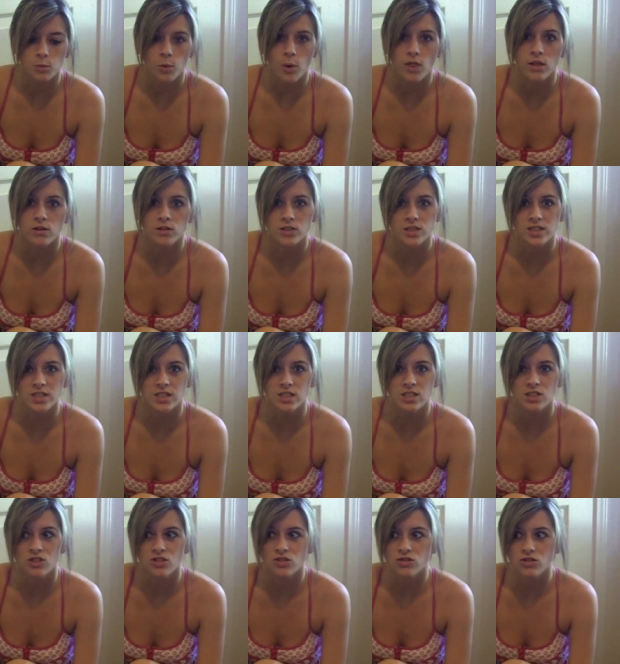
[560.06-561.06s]
brothers and
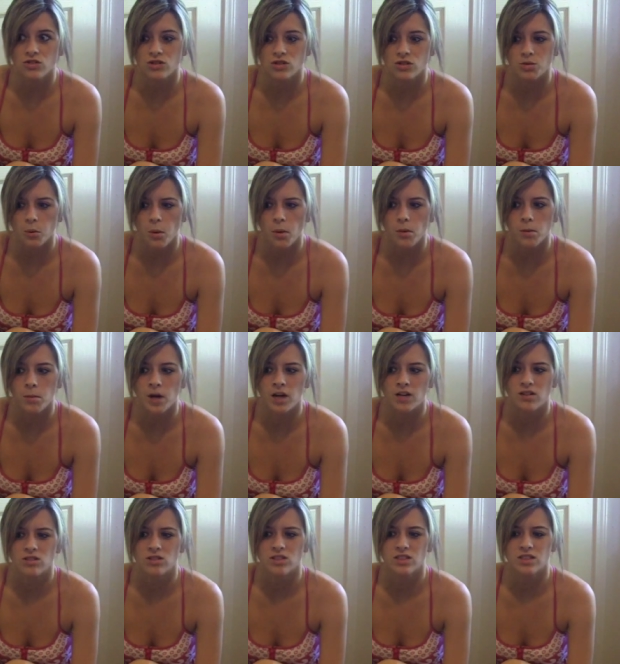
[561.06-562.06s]
sisters. There's probably
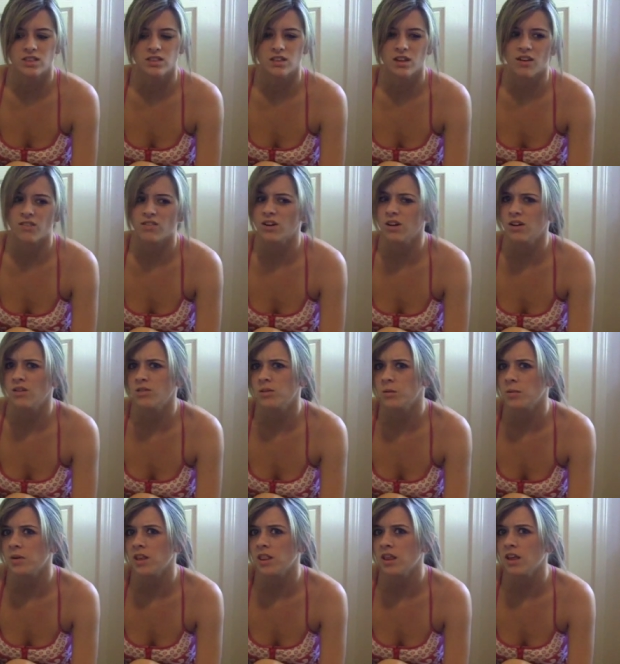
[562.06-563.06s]
about seven
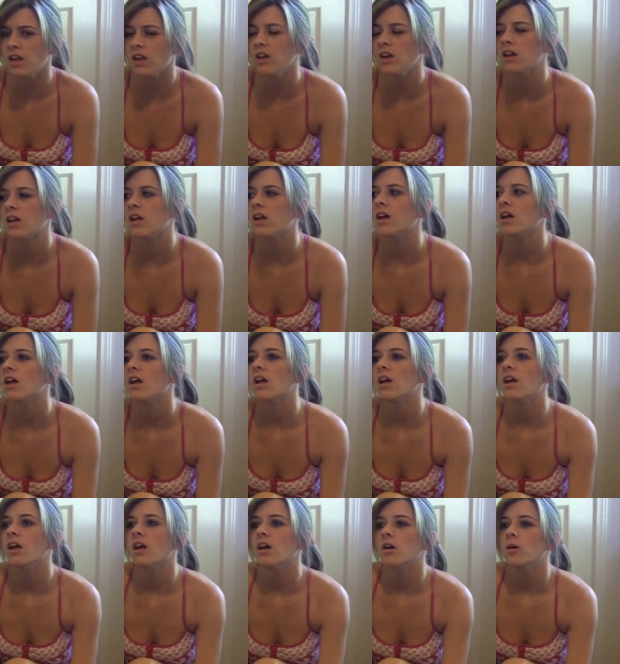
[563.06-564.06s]
of them, I think.
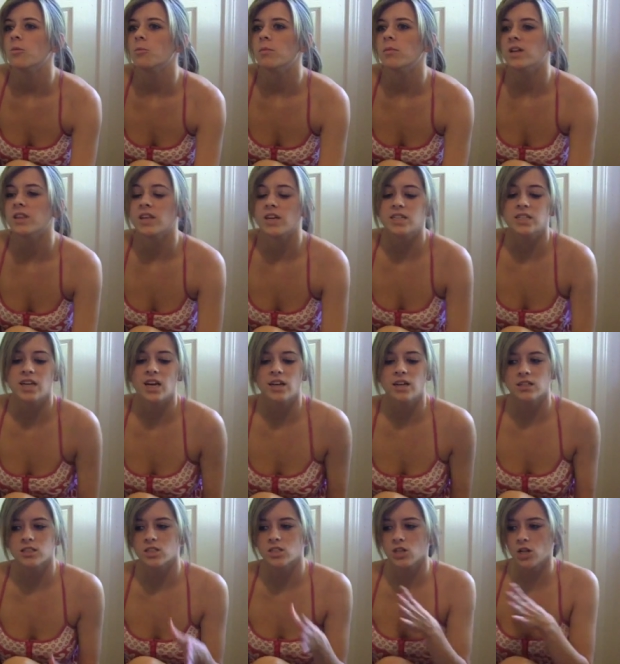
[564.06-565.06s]
But they
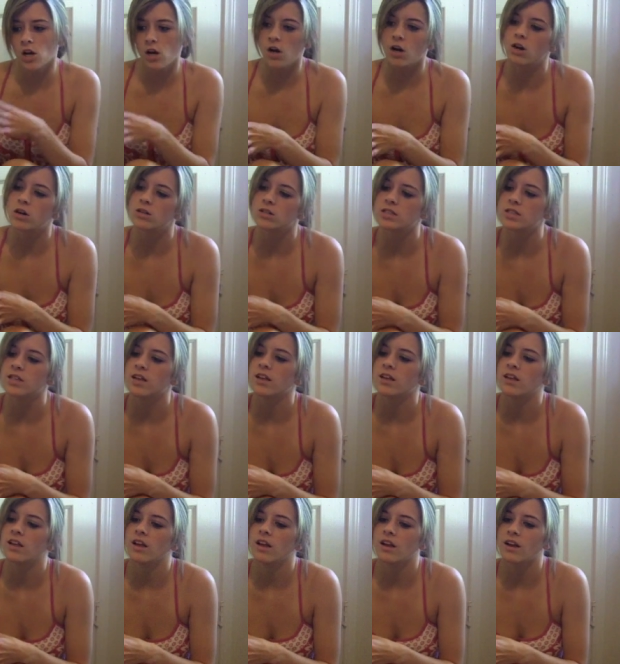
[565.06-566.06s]
take songs
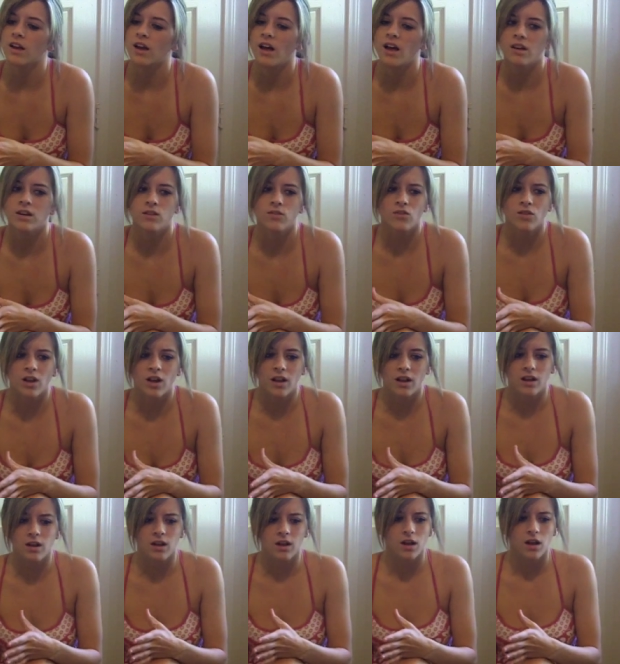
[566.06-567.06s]
and they kind of
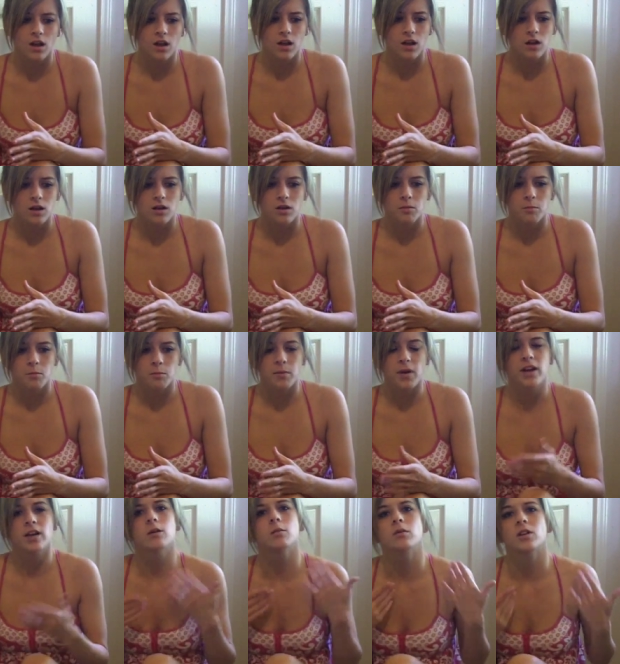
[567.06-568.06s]
like
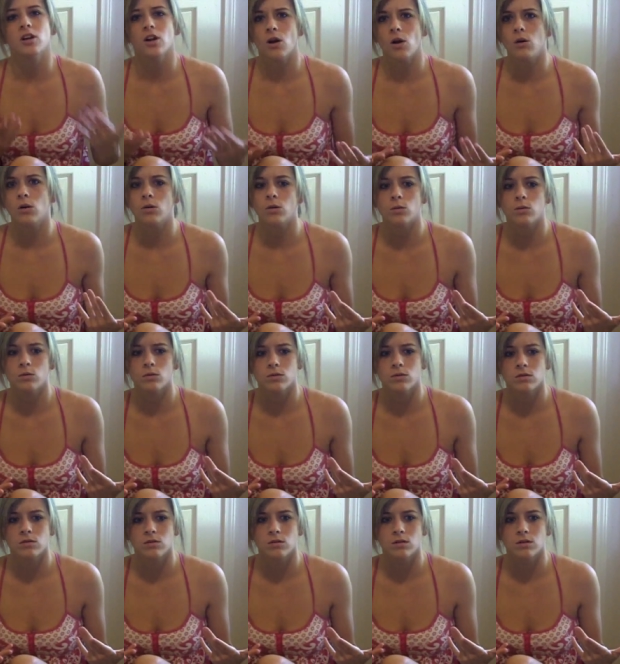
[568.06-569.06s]
make them their own.
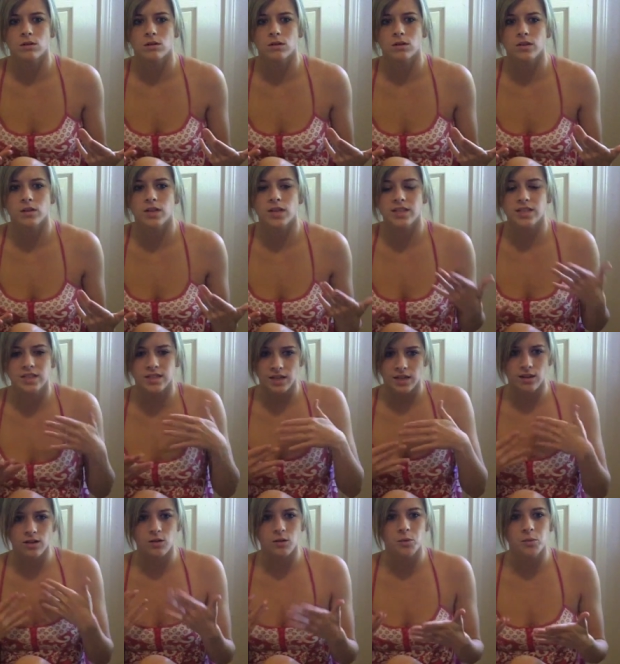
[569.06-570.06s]
They
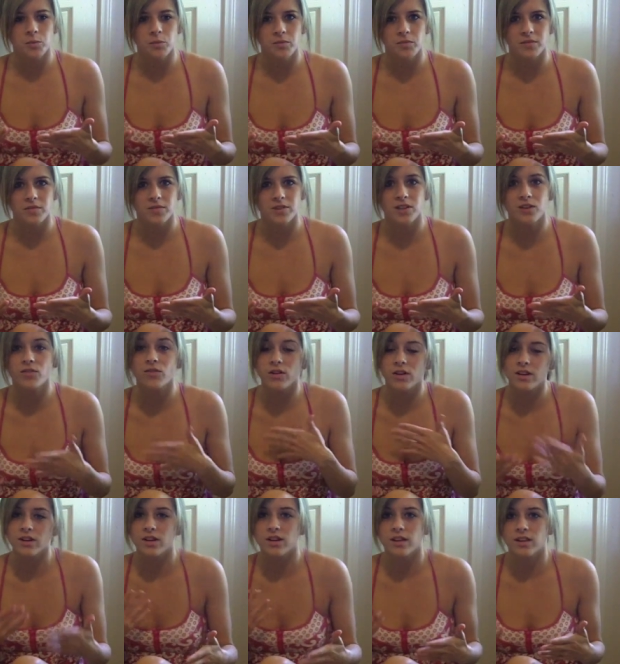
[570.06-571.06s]
sing them
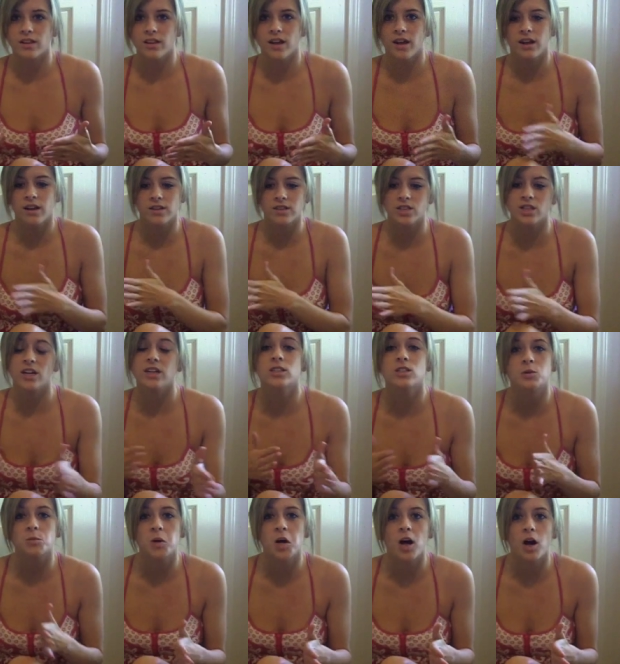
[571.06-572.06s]
differently. They change
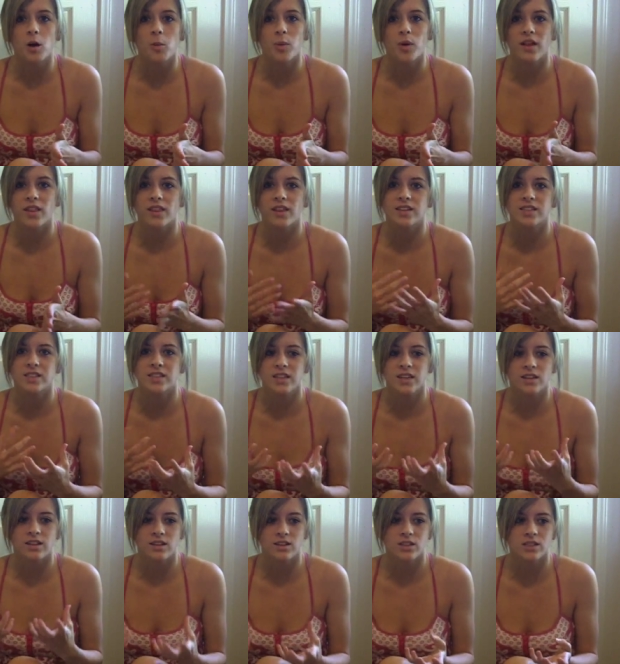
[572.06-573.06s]
them up and they
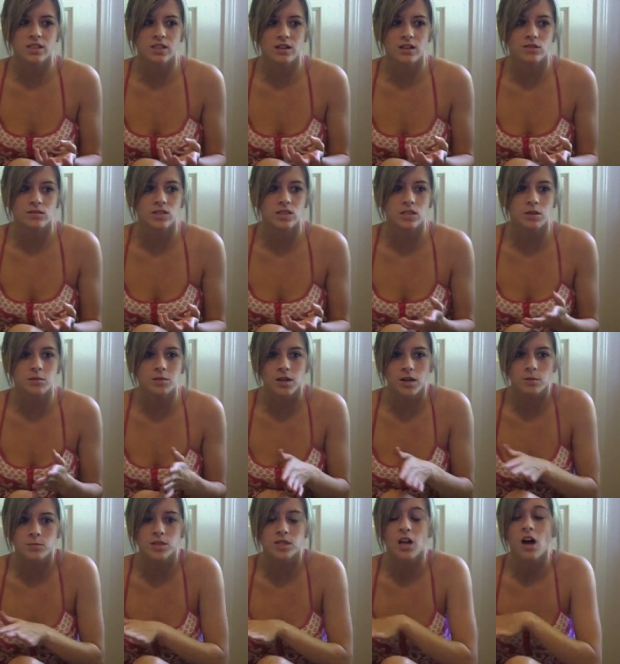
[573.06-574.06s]
sing it themselves,
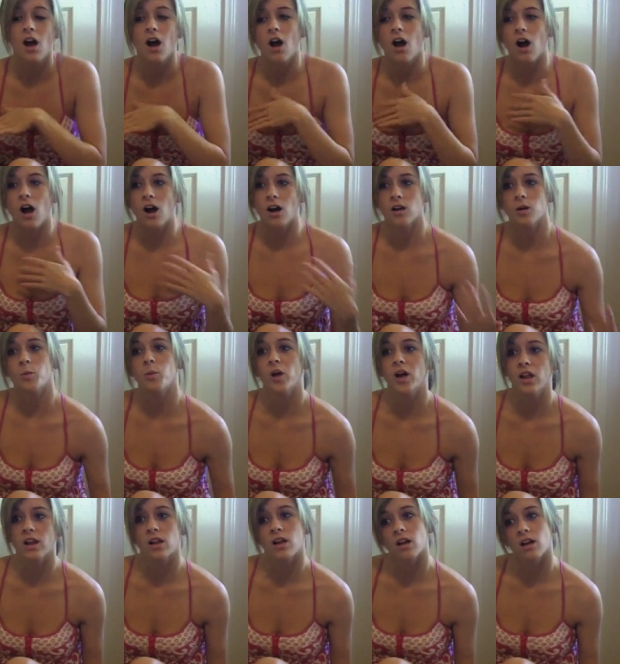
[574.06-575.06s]
sometimes a
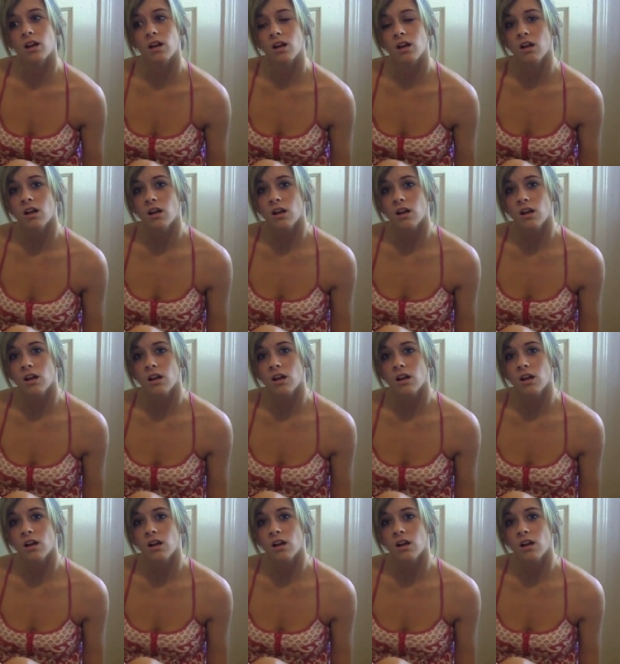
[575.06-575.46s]
cappella